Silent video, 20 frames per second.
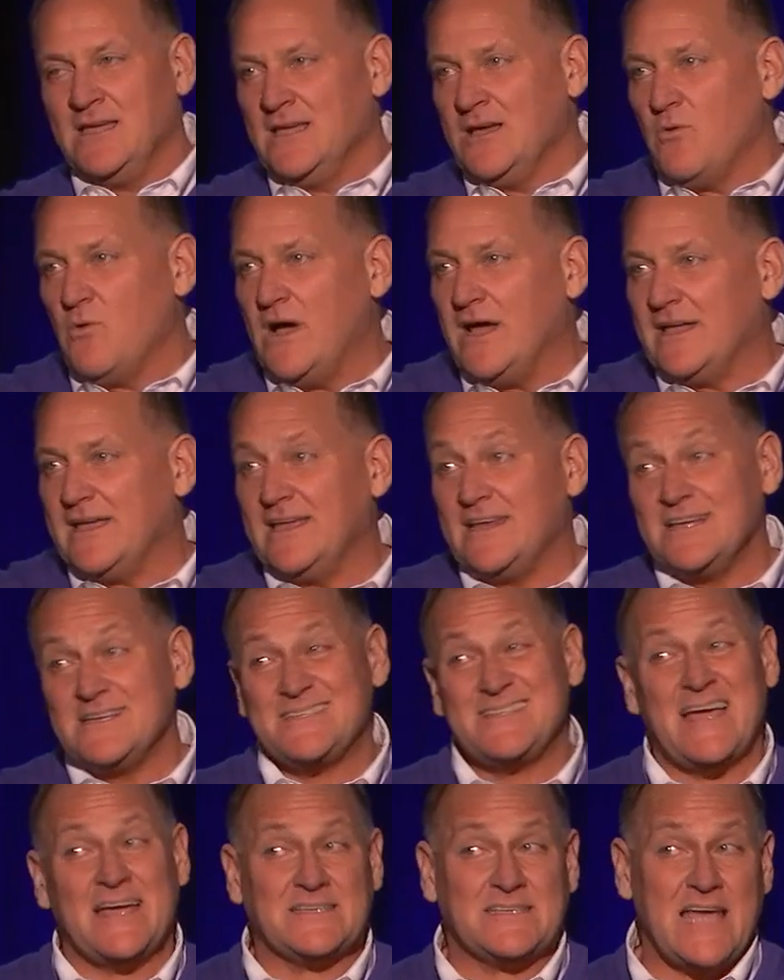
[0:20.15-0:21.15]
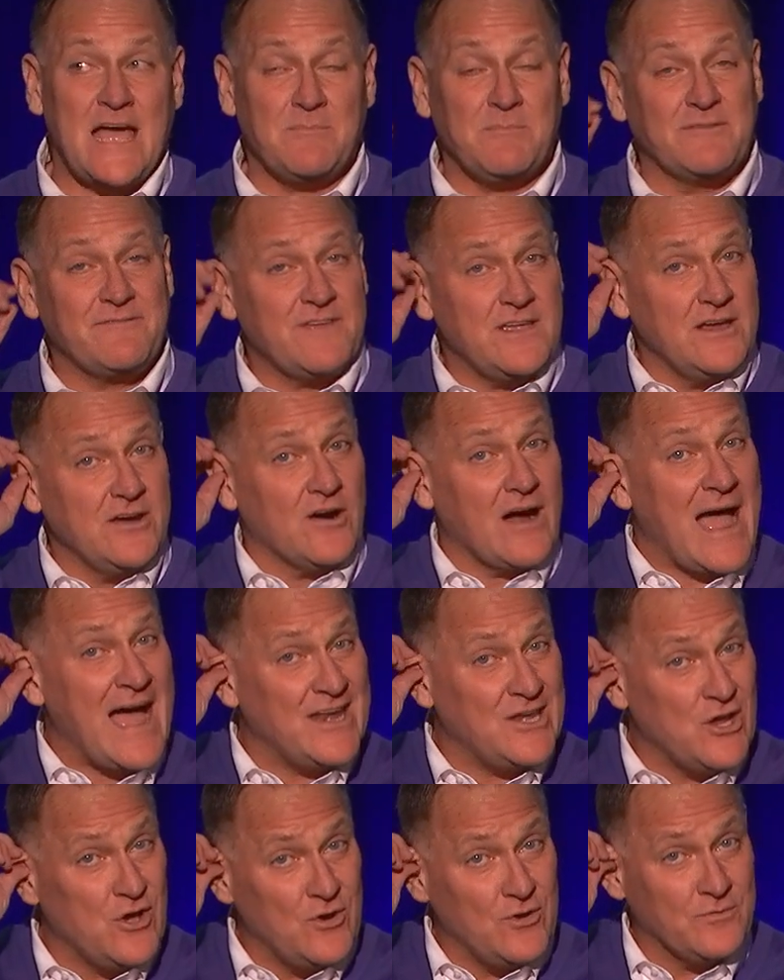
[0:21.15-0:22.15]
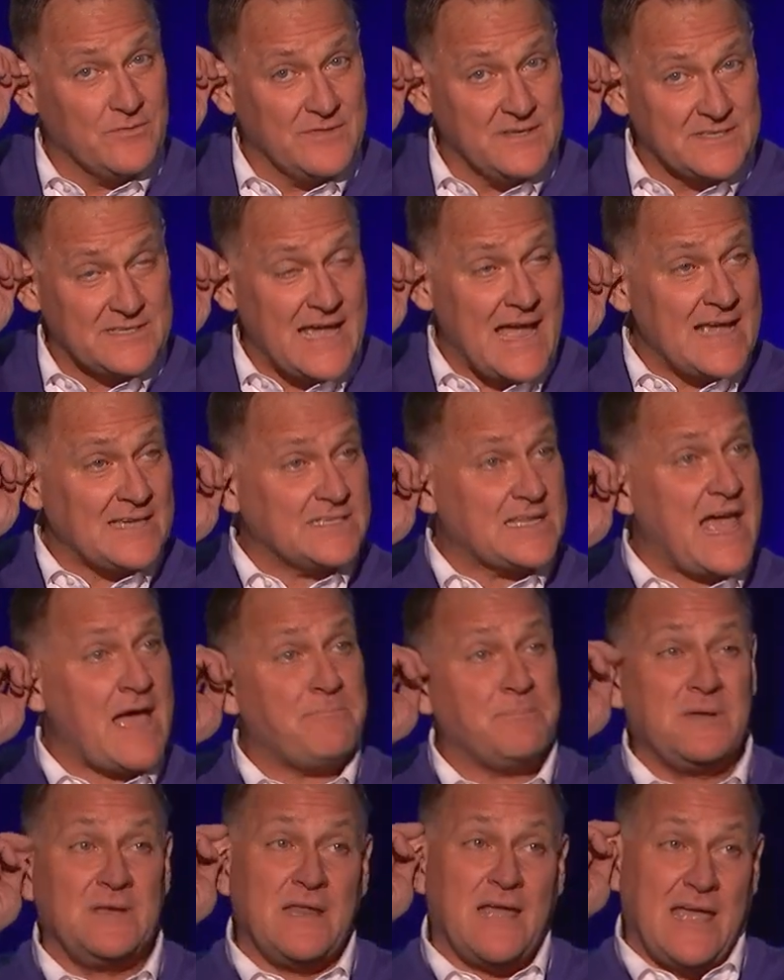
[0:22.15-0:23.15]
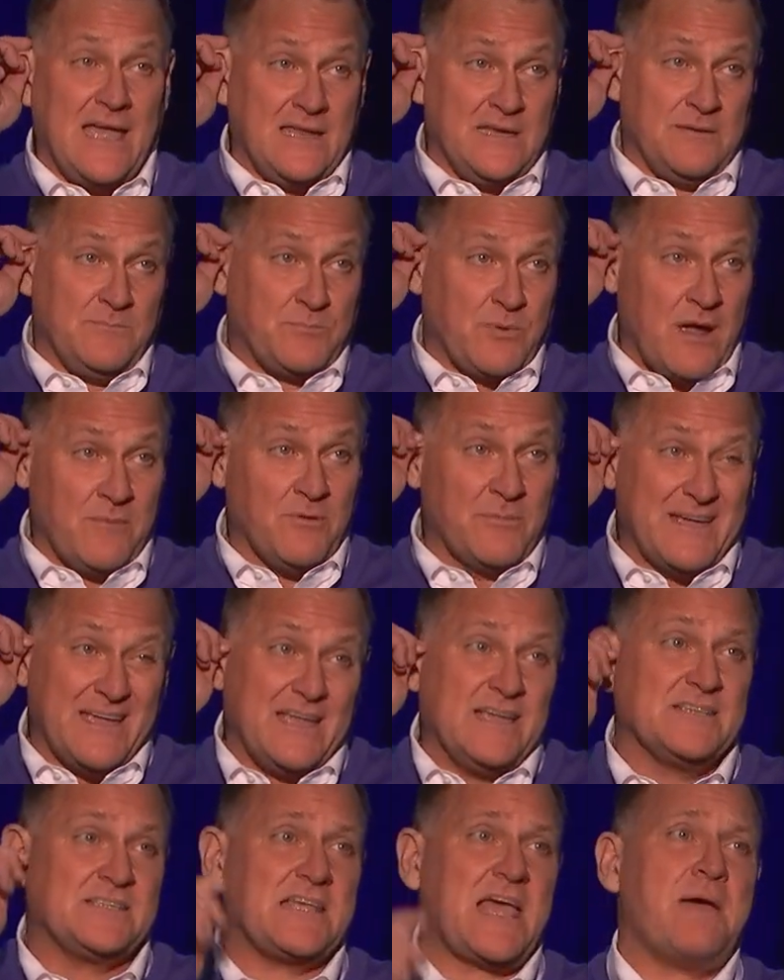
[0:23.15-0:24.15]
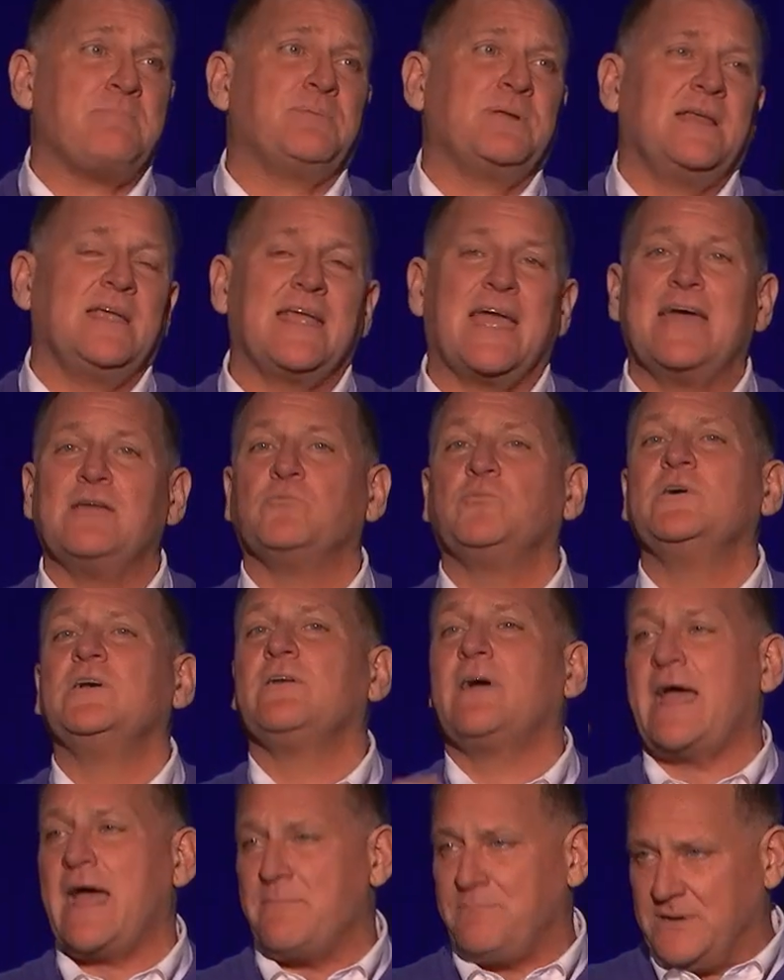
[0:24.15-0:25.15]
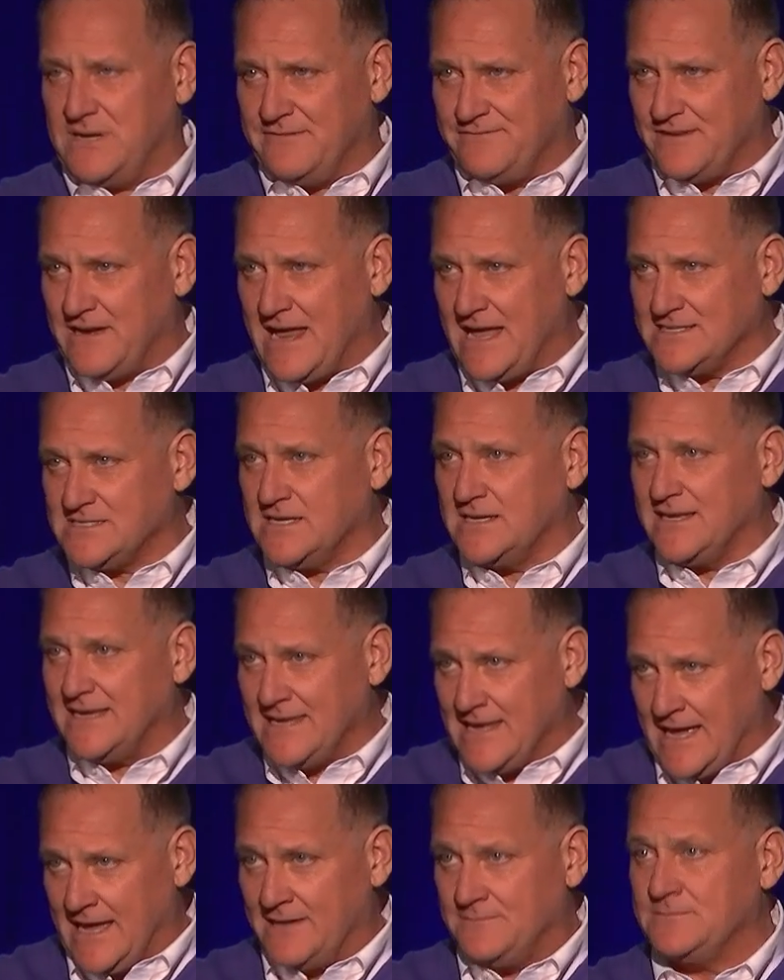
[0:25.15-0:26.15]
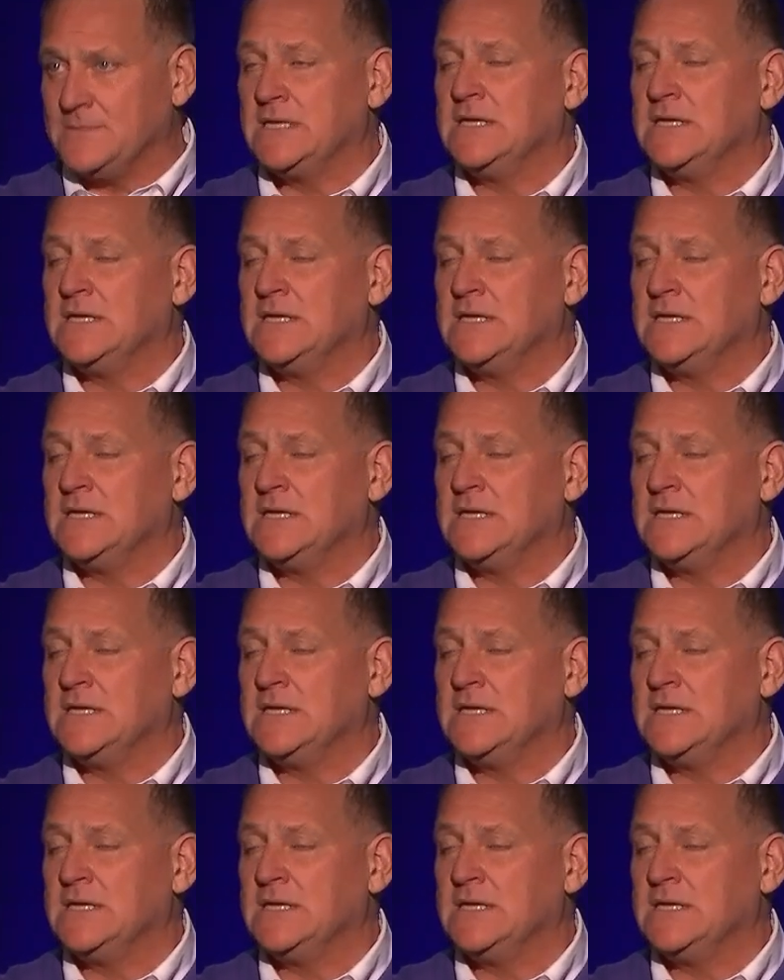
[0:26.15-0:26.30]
Well, it is that time of year. I know this has happened and probably is happening and will happen if it hasn't yet.